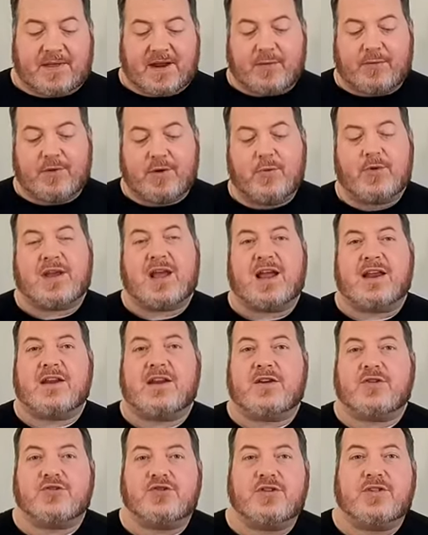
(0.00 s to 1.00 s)
That roux we got in
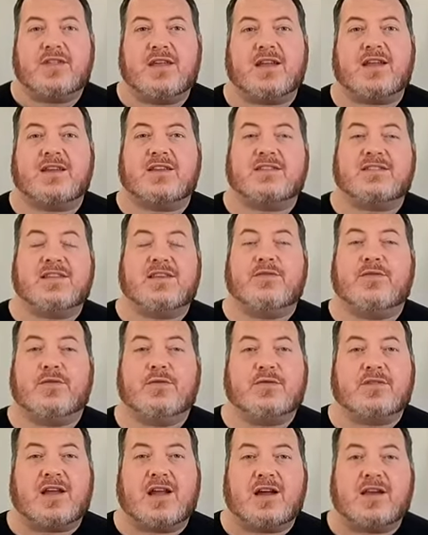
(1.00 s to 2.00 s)
here should thicken the
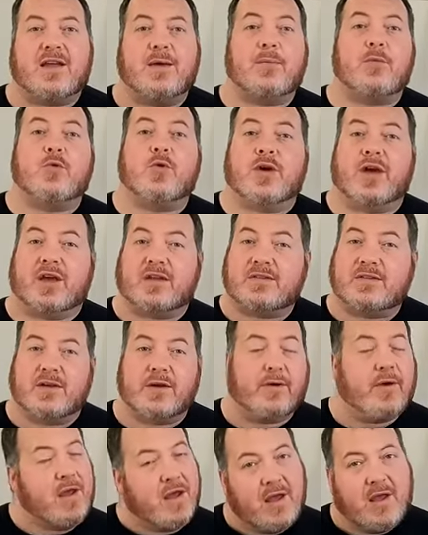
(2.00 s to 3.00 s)
seafood stock up quick.
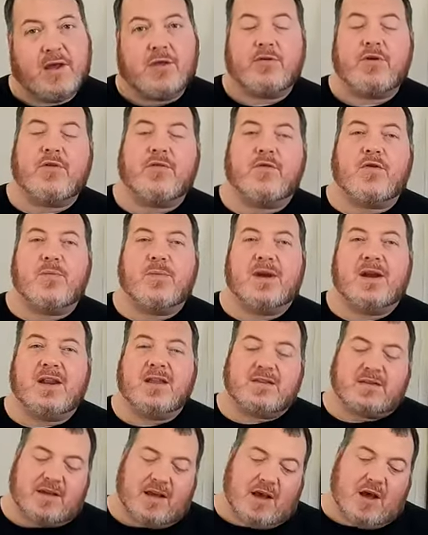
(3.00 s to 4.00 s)
So 3 or 4
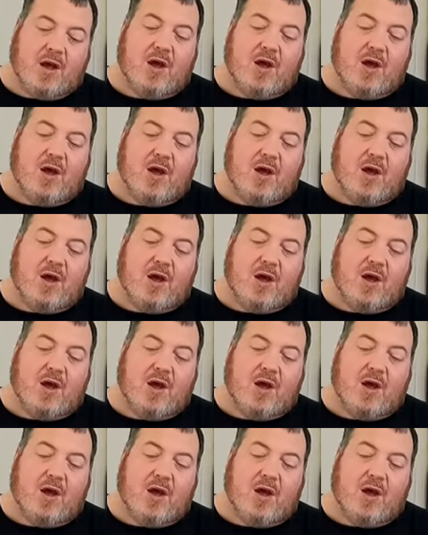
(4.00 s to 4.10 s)
minutes.